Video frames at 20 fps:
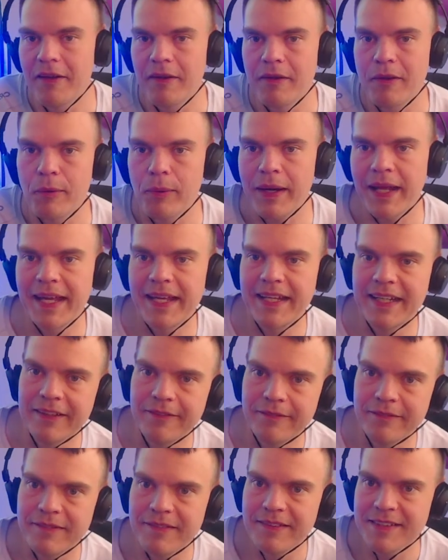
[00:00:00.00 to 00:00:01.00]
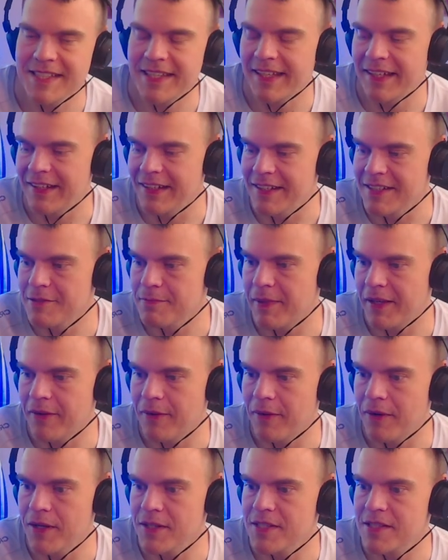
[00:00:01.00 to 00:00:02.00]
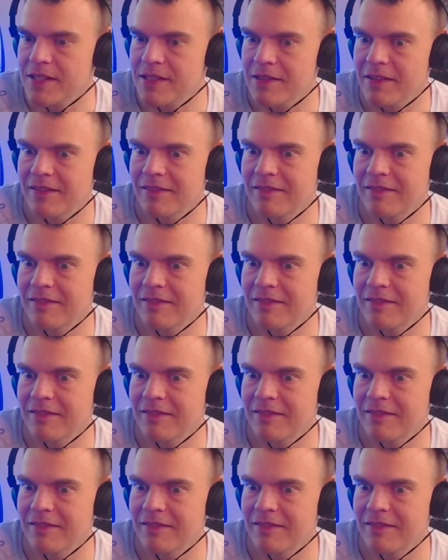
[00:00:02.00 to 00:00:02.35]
creative skills, because